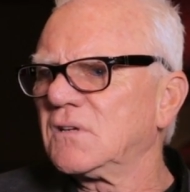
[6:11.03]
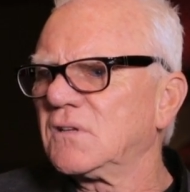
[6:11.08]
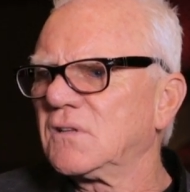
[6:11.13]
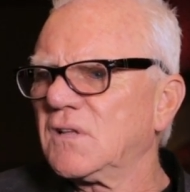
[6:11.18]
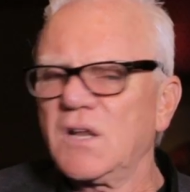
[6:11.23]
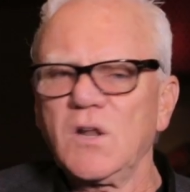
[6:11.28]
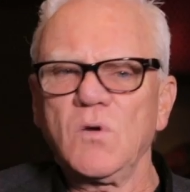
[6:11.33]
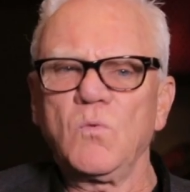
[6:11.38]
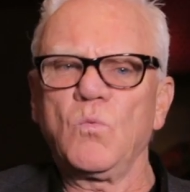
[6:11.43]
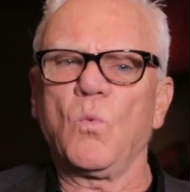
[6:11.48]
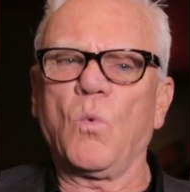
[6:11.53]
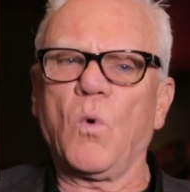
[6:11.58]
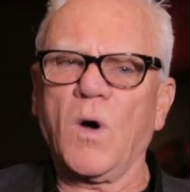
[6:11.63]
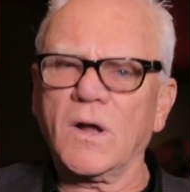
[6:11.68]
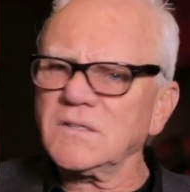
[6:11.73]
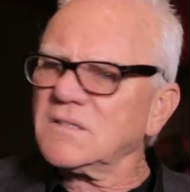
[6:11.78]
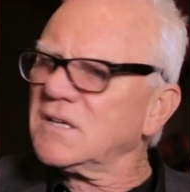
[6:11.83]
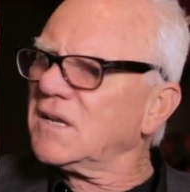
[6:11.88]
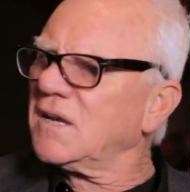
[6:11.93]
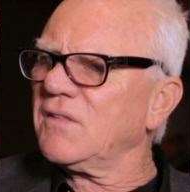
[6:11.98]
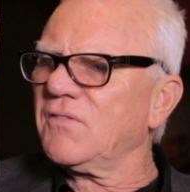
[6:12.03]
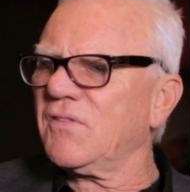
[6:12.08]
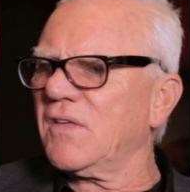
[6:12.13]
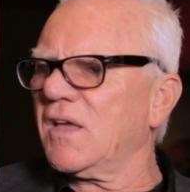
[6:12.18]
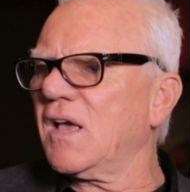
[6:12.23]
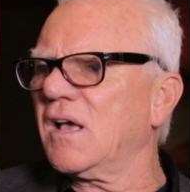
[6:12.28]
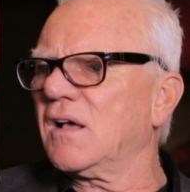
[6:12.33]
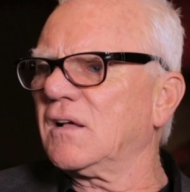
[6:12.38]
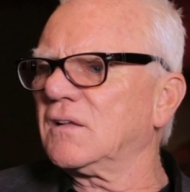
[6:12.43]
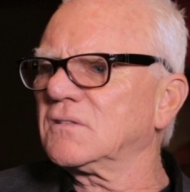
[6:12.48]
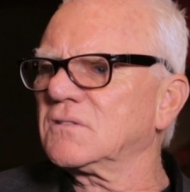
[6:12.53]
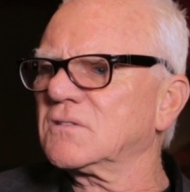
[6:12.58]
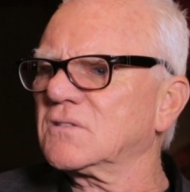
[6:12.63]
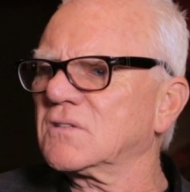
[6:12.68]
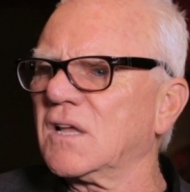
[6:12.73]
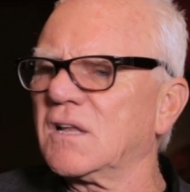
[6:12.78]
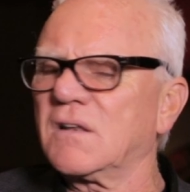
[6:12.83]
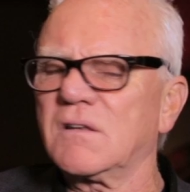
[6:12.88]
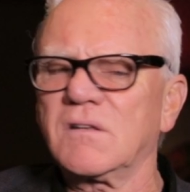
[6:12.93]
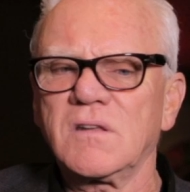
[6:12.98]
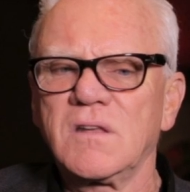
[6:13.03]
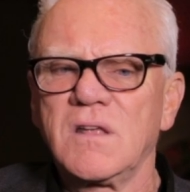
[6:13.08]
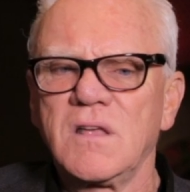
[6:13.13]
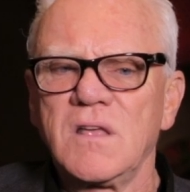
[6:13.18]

They don't want anything else, and